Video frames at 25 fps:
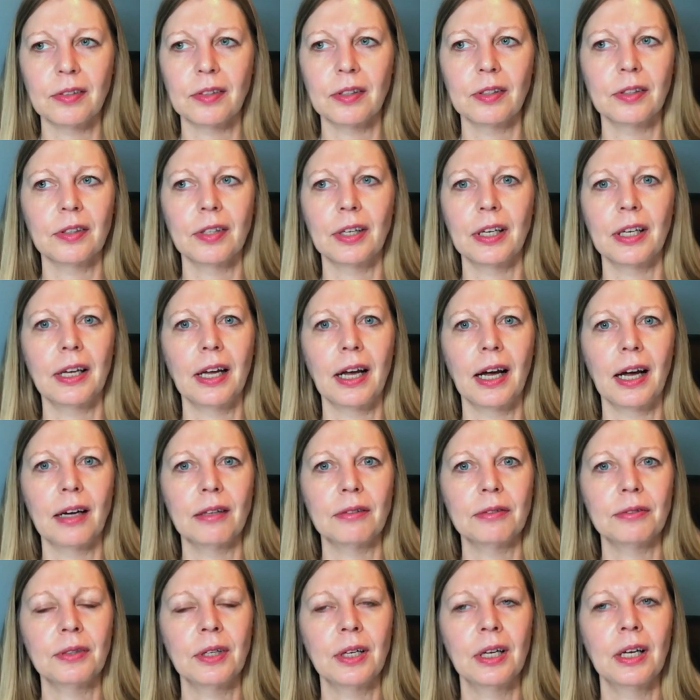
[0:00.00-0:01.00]
that they
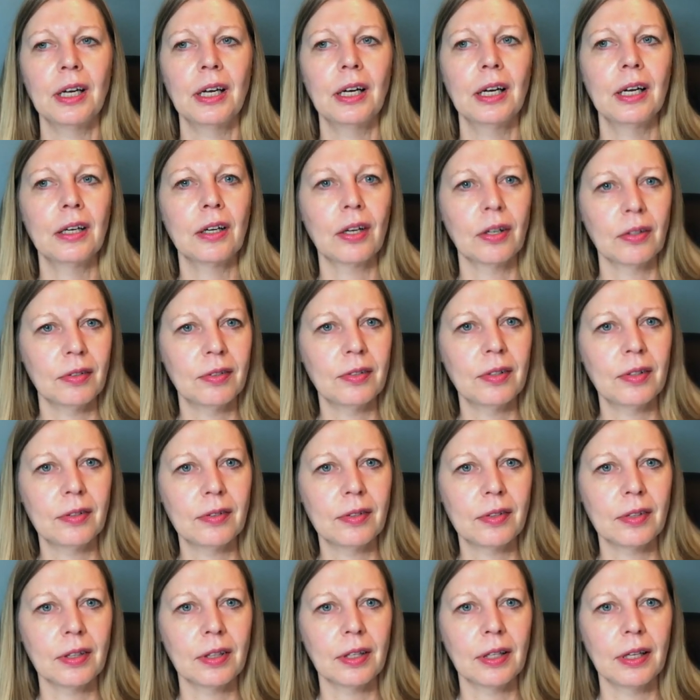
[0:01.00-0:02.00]
have
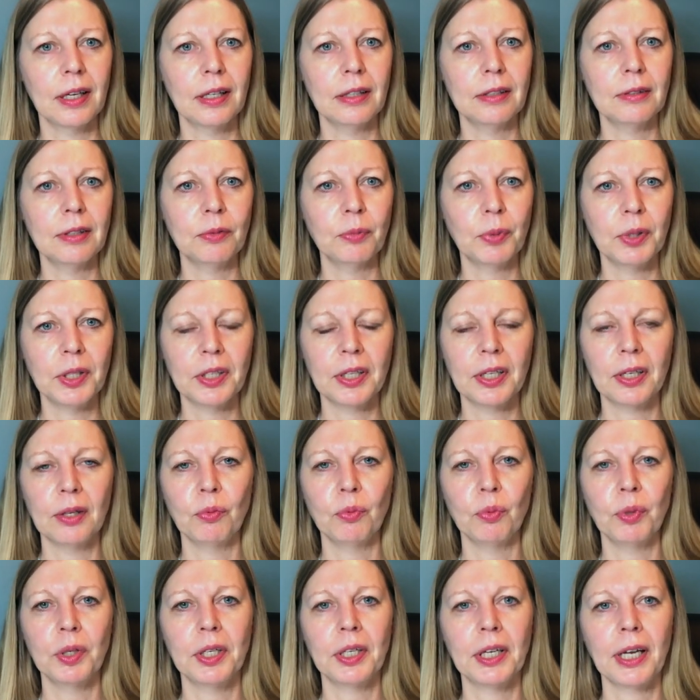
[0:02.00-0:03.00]
consistently week
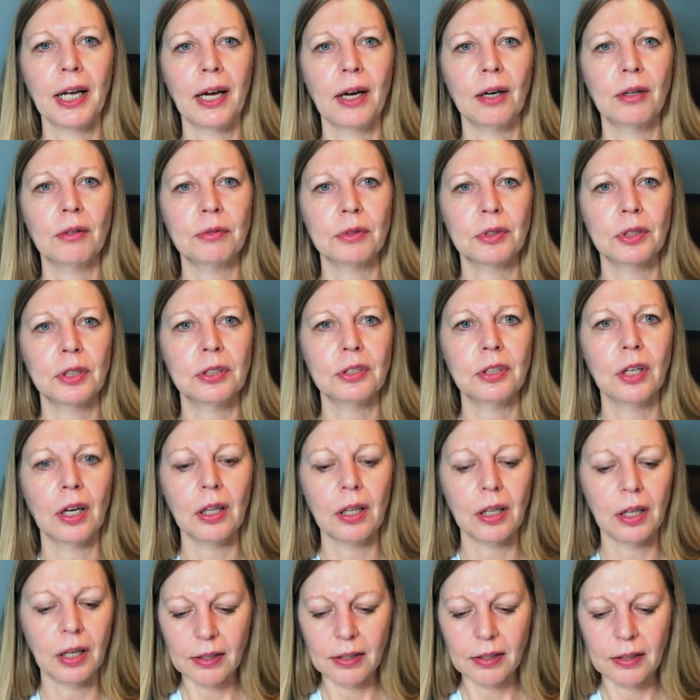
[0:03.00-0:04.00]
in, week out for a
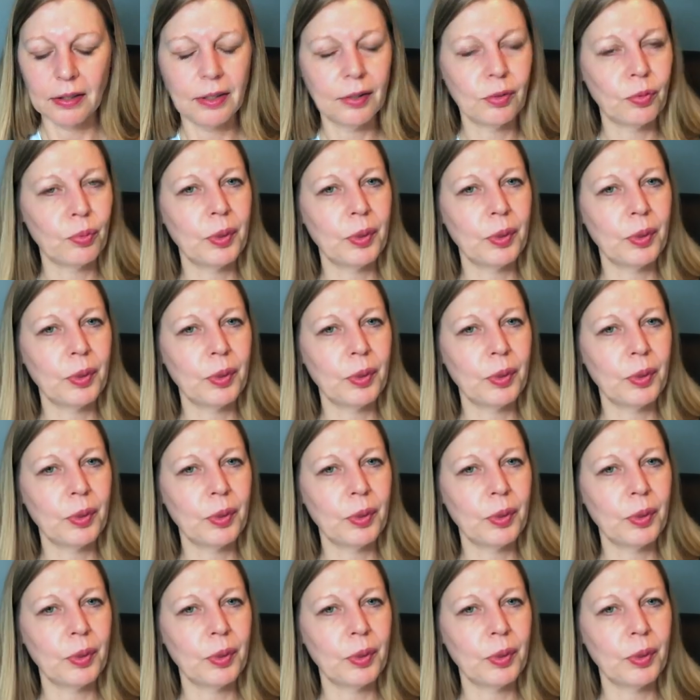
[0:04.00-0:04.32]
dollar. This